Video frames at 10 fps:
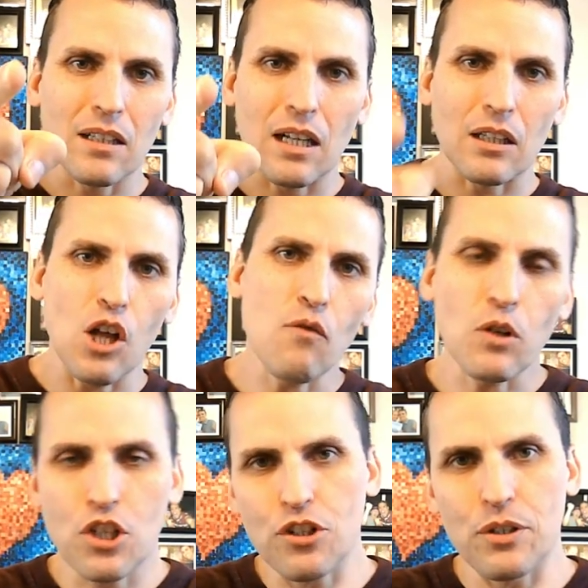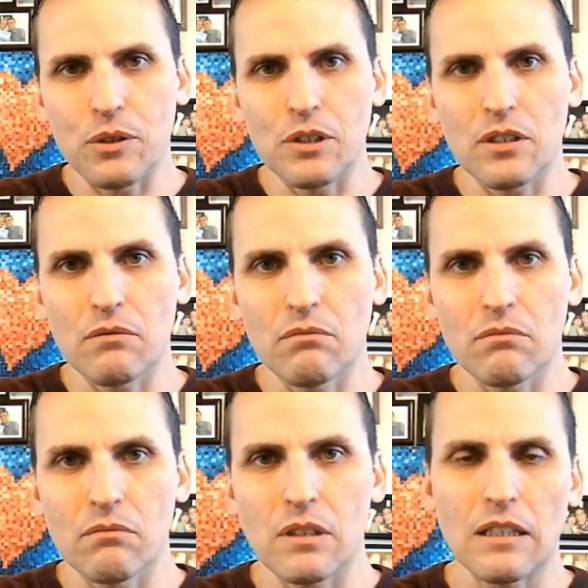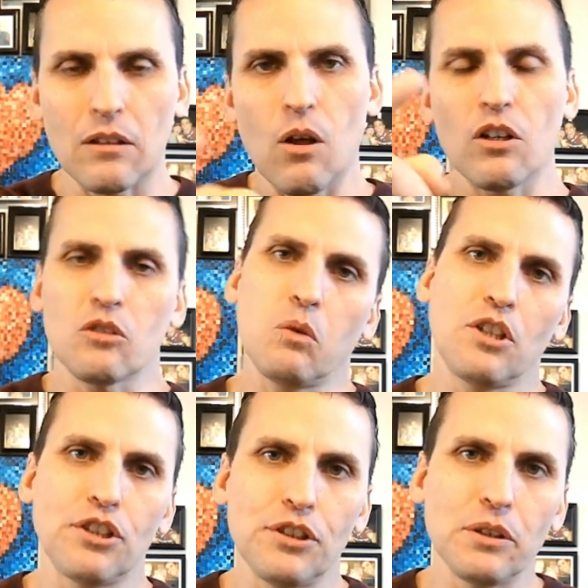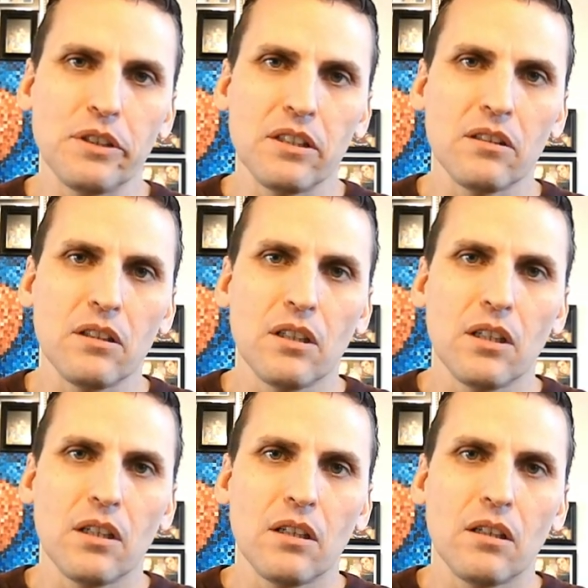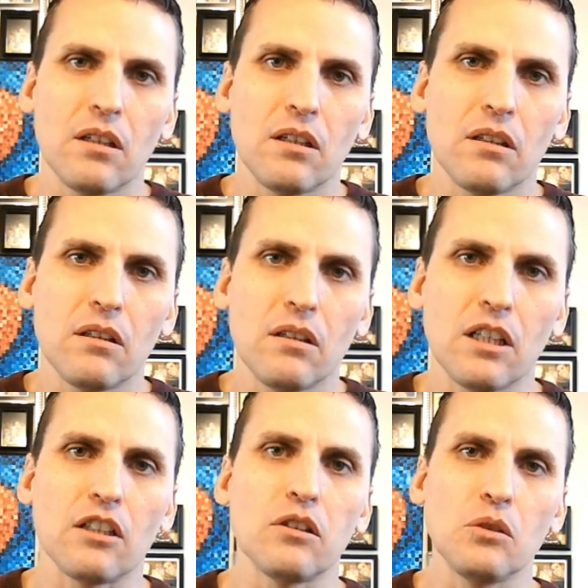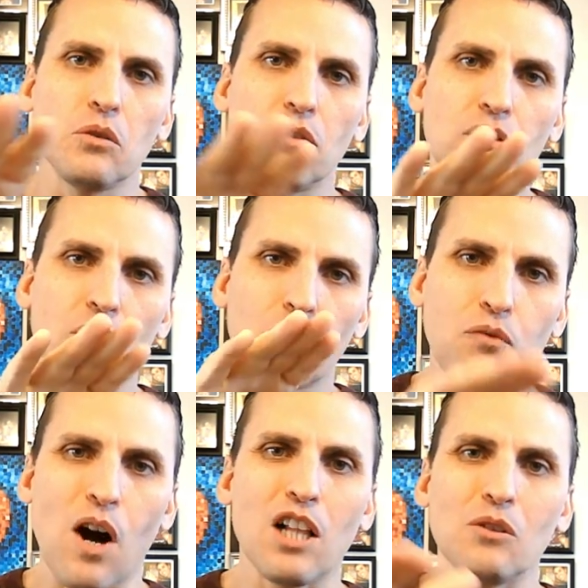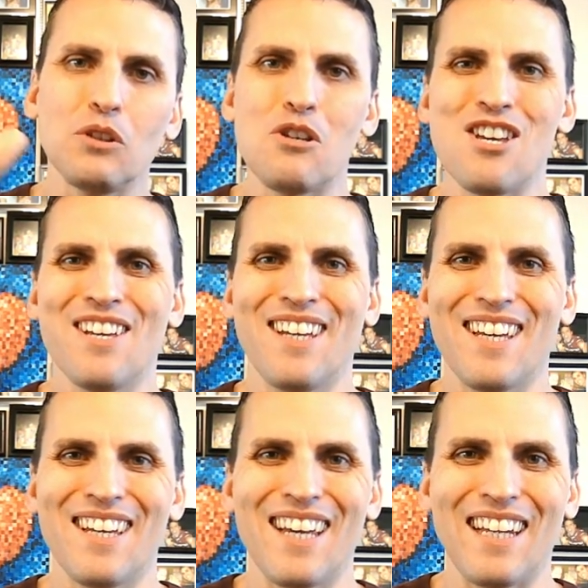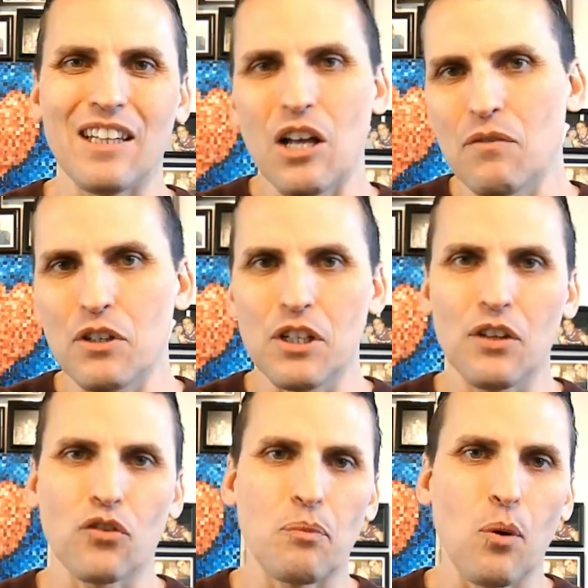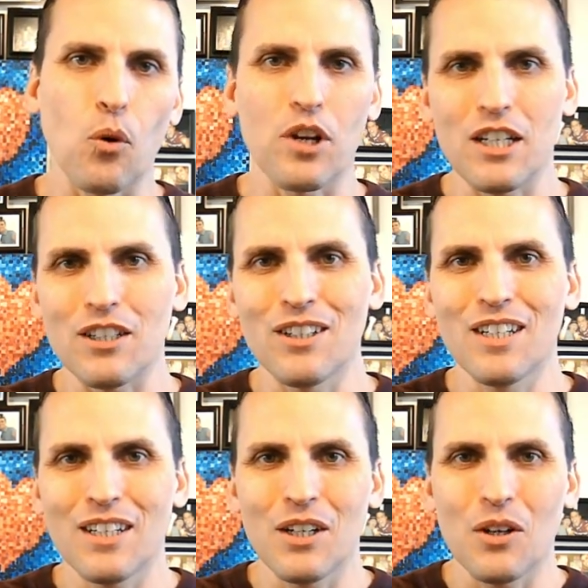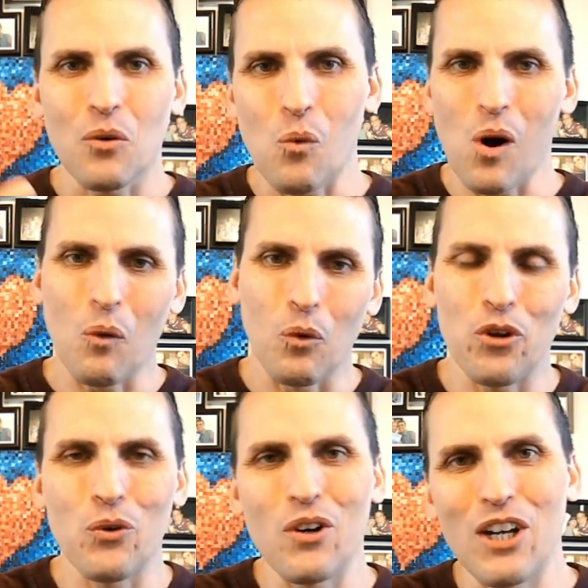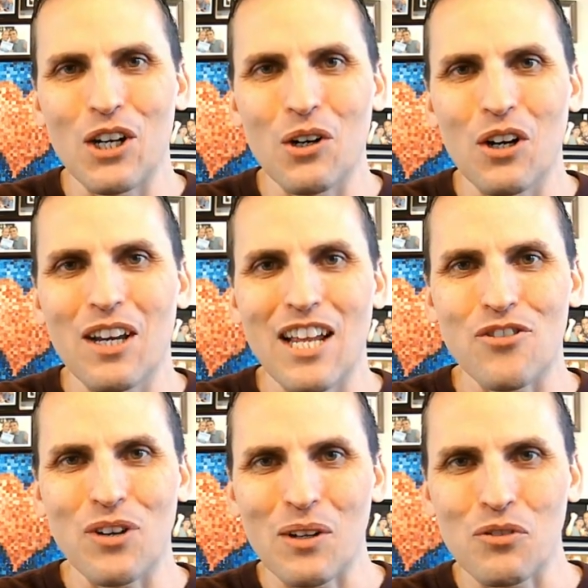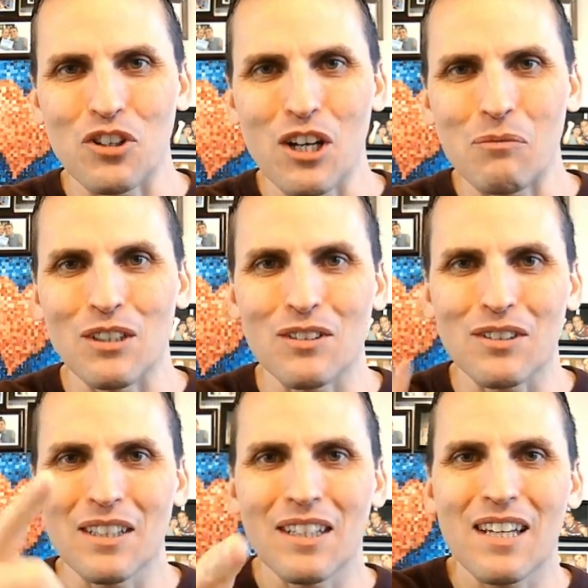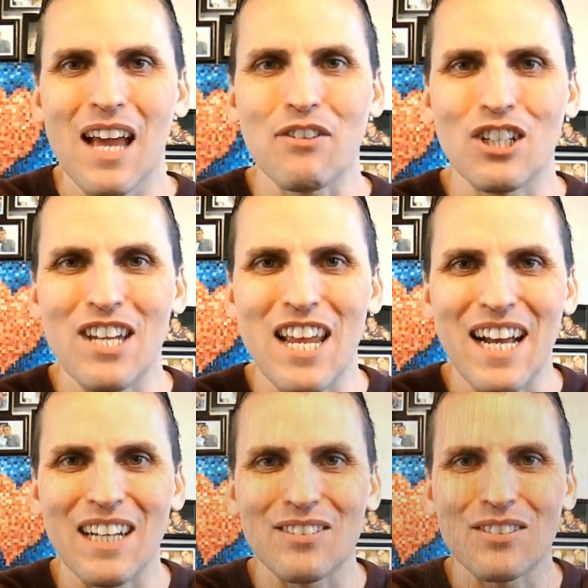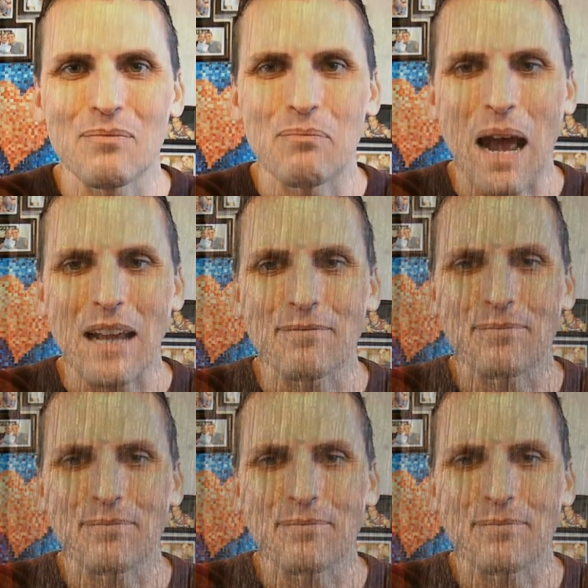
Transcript: I love what you're doing, as long as what you're doing includes following and loving and supporting what we're doing here at Drams for Dummies. Have a good day, guys. Bye.